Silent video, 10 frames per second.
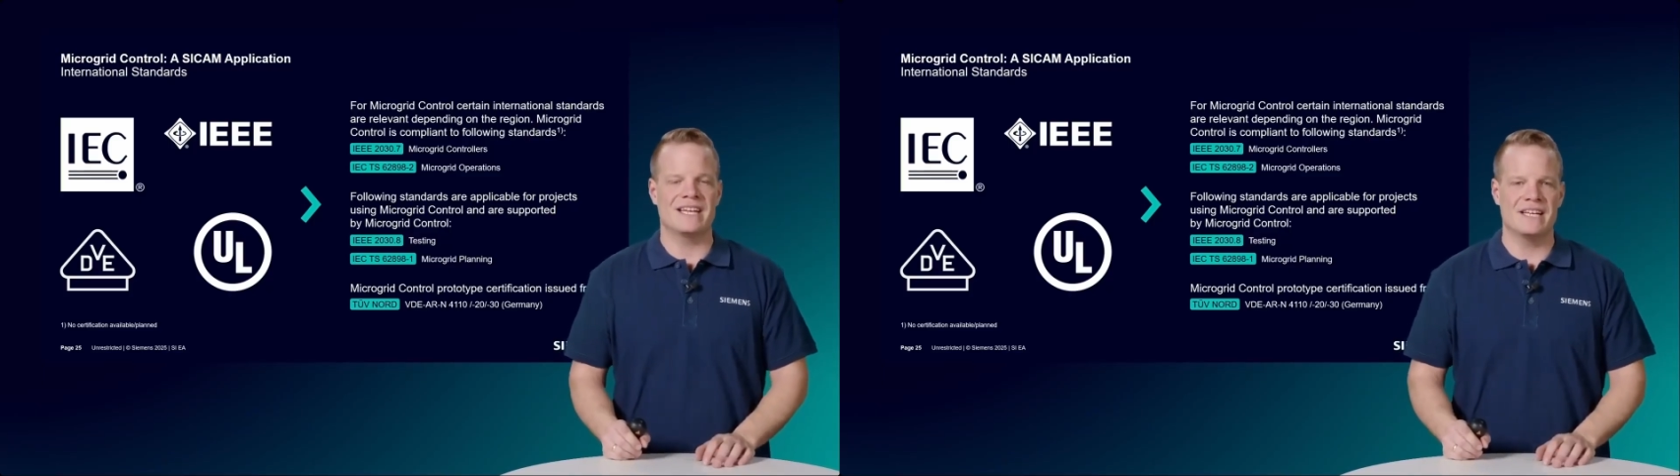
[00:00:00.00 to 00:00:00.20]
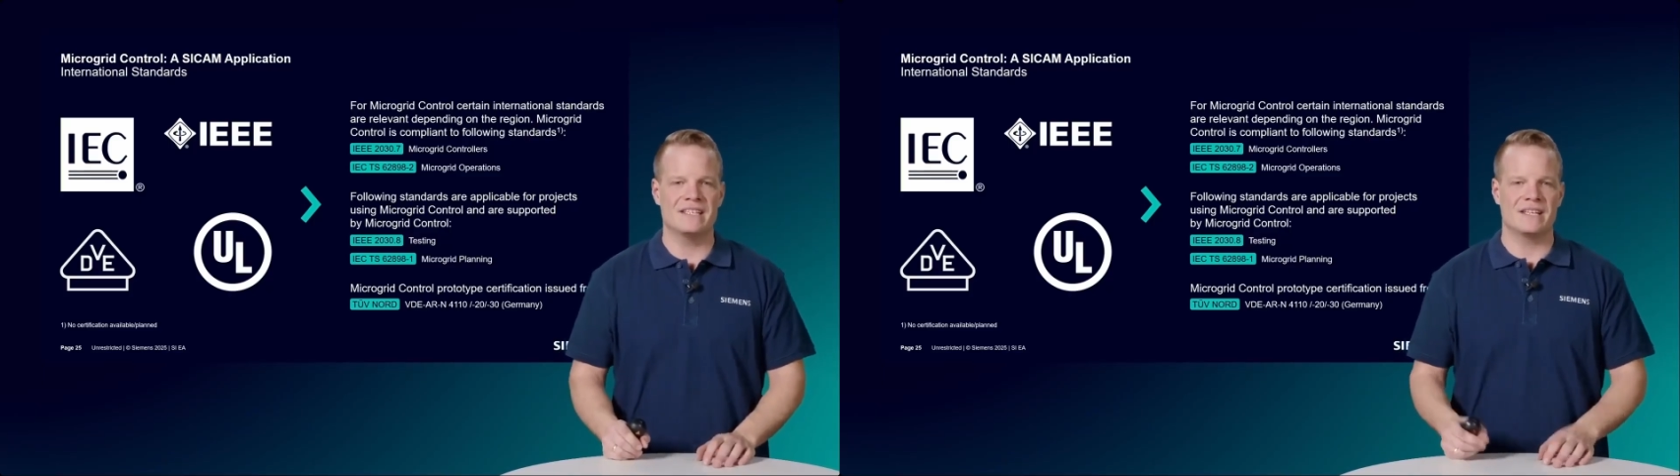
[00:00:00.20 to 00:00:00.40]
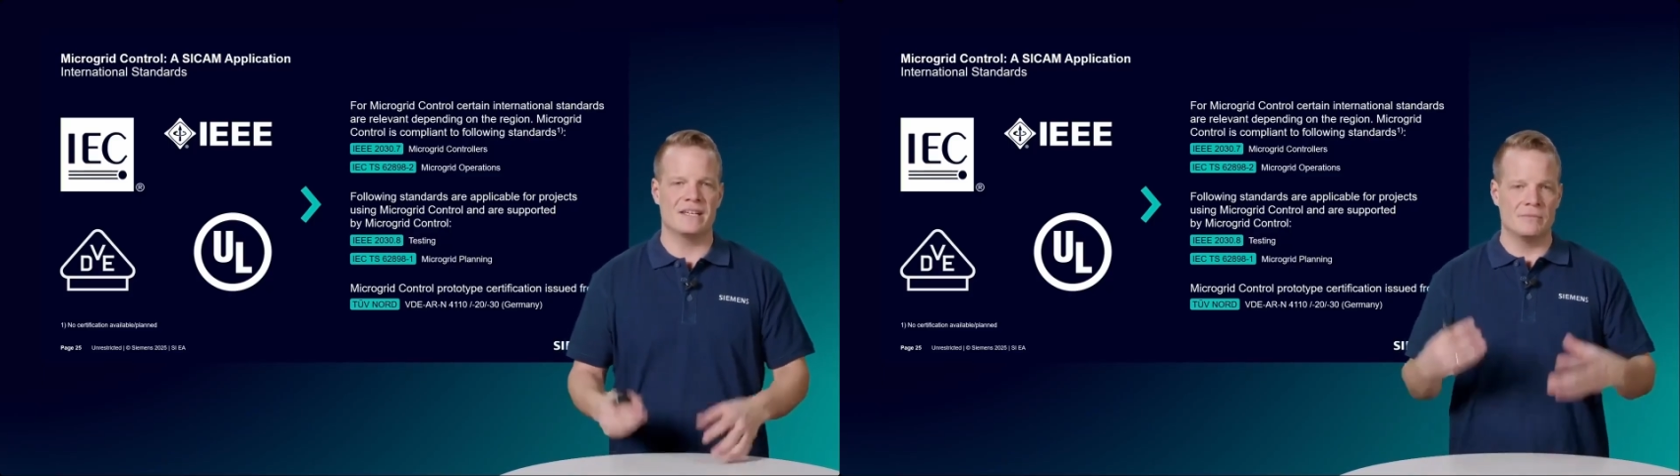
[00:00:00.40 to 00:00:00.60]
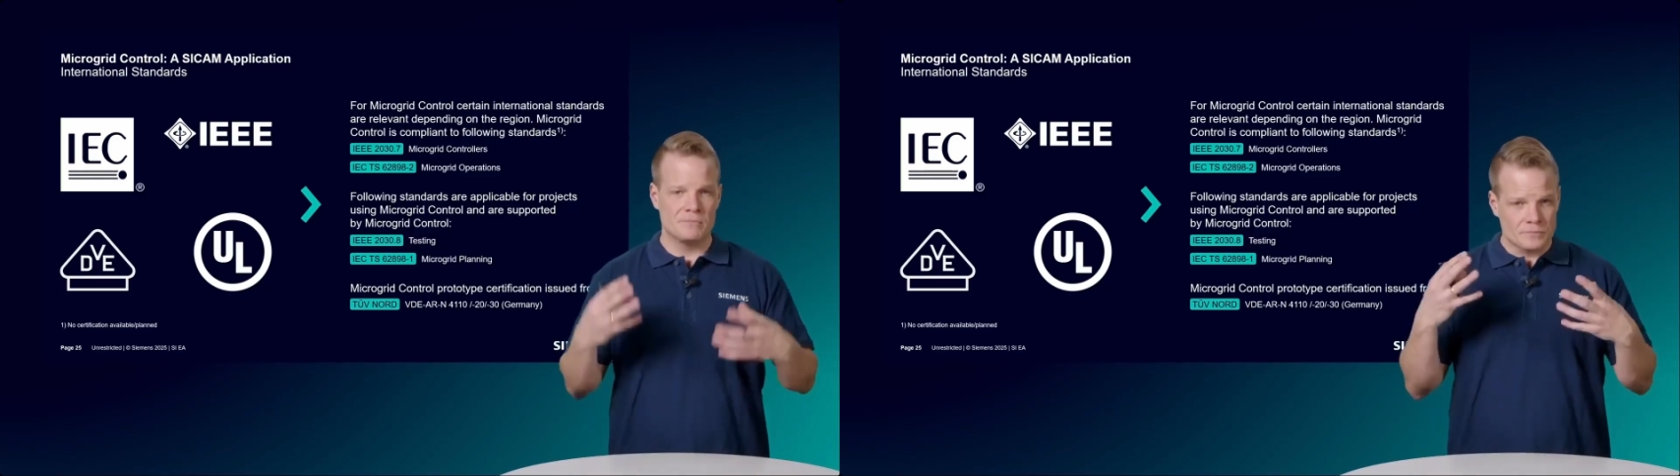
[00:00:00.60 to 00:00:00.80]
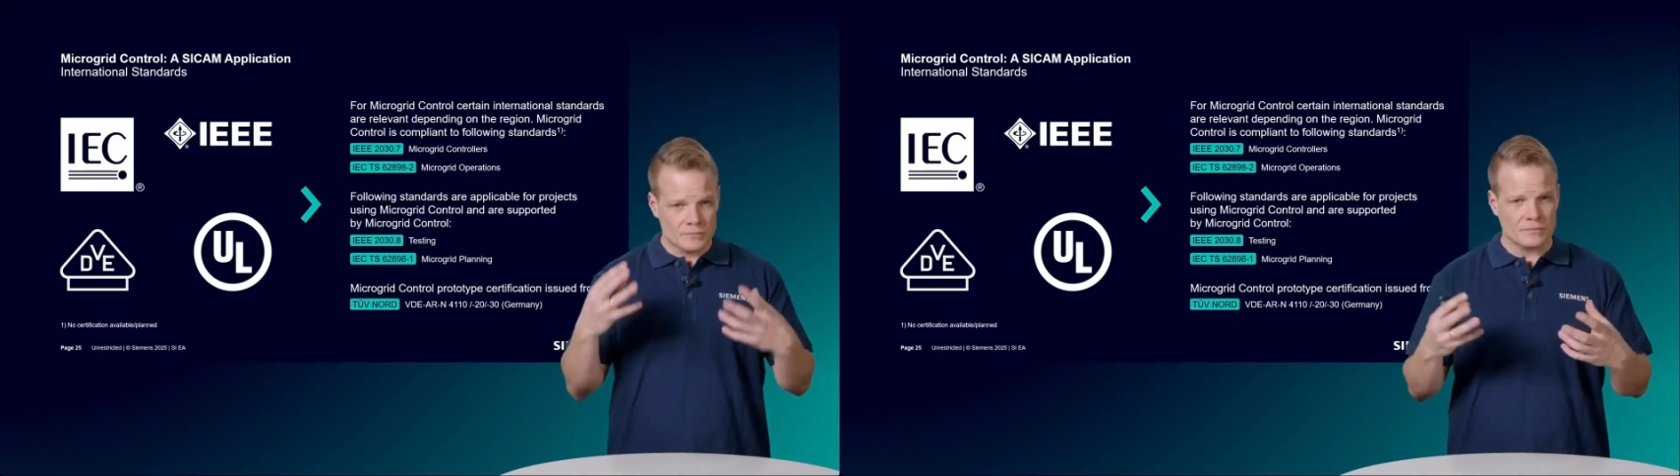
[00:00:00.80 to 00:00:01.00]
And
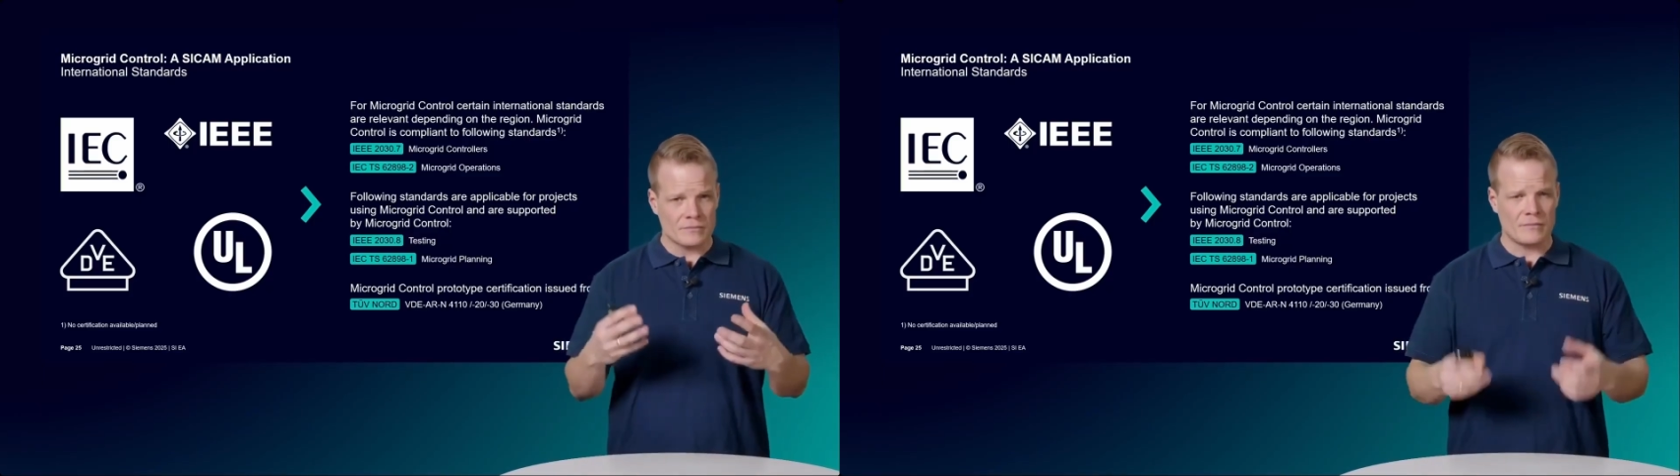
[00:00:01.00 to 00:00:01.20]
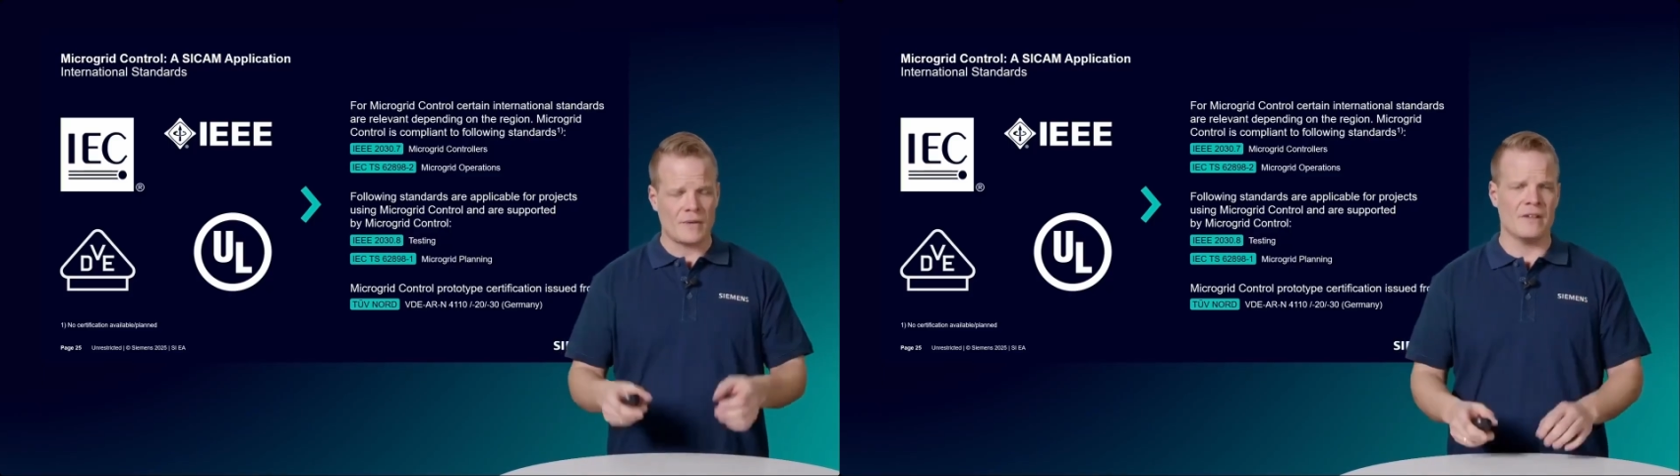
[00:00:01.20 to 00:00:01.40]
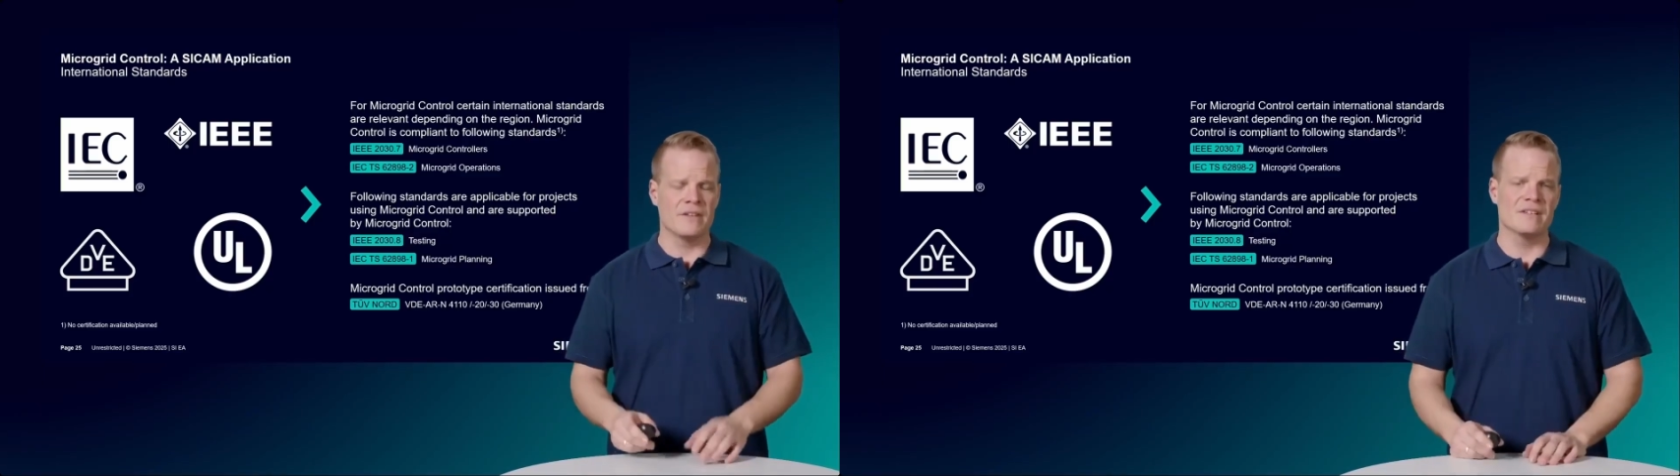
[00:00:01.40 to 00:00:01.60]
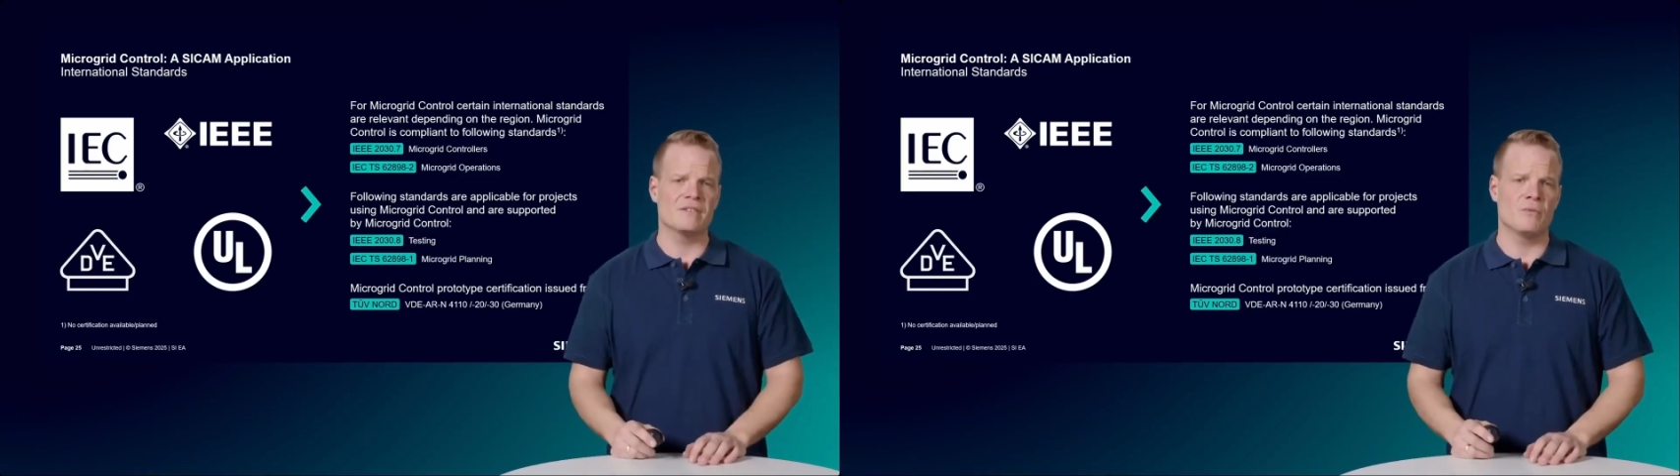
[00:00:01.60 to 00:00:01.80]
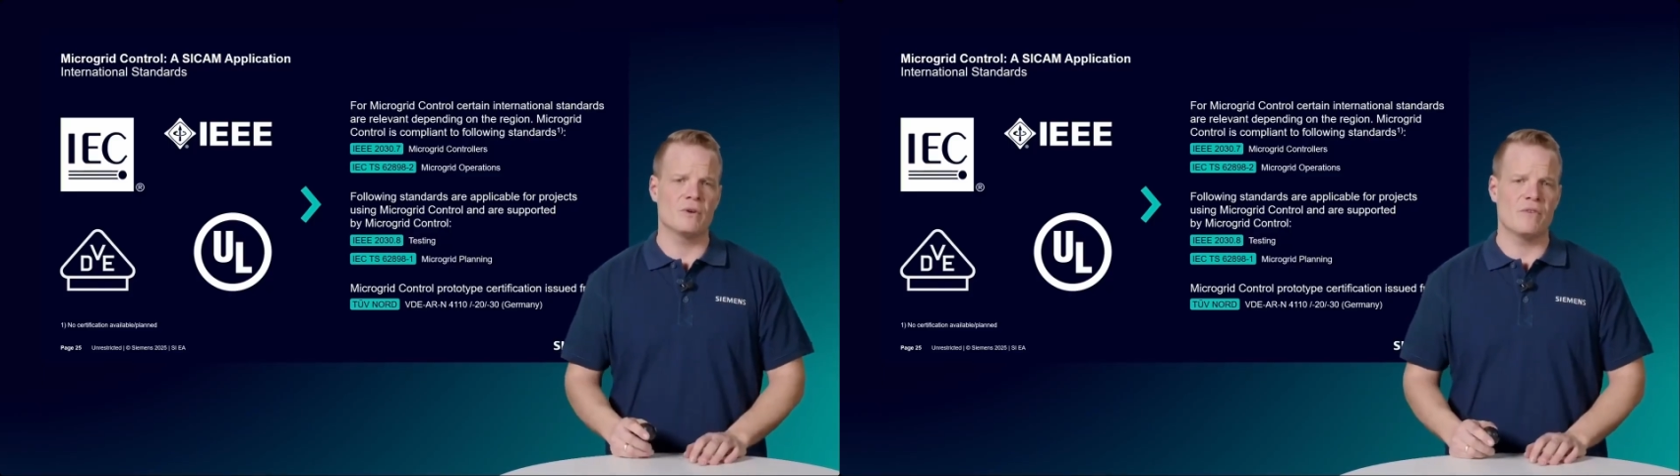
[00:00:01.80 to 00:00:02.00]
this
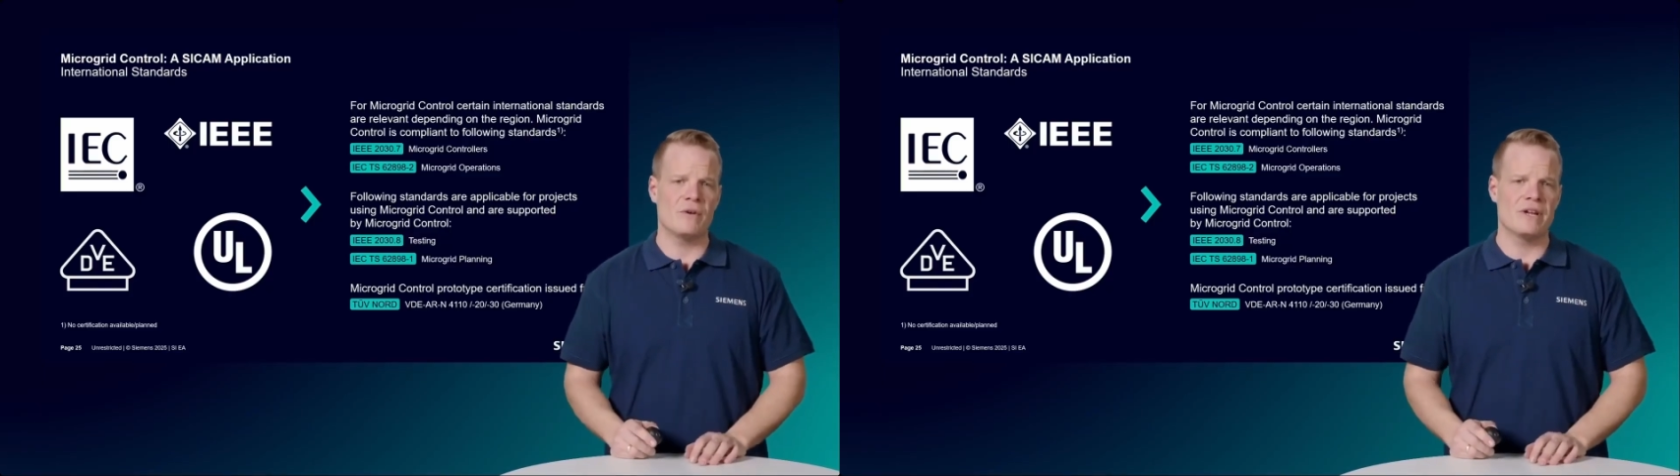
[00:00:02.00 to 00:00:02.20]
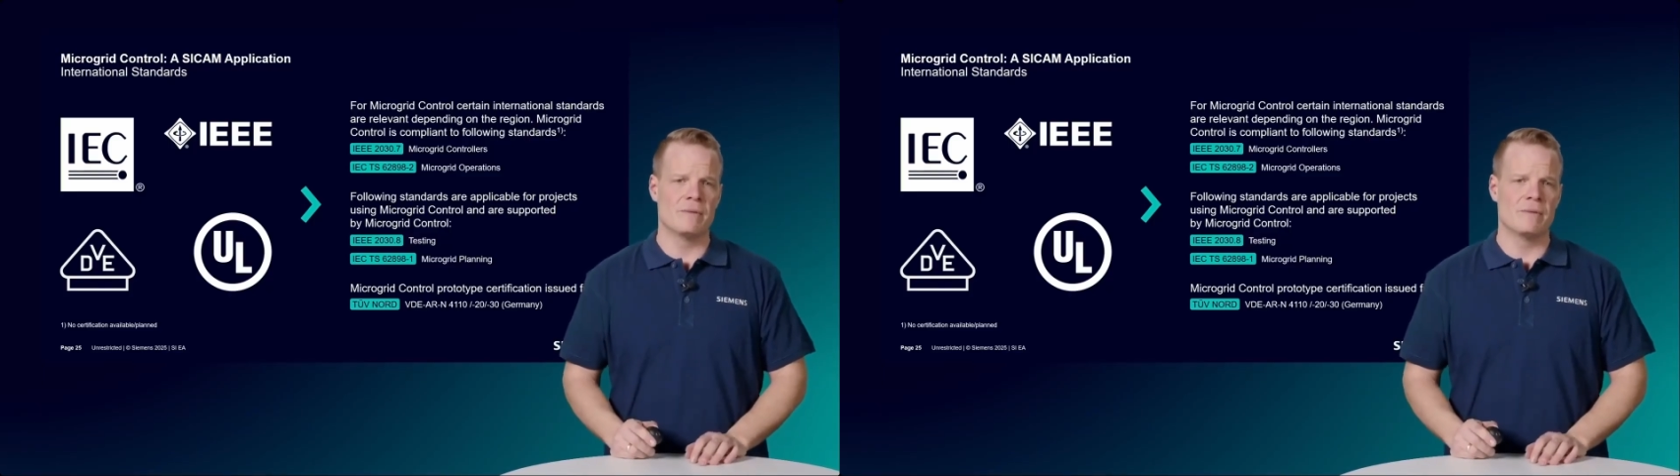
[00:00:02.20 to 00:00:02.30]
is one very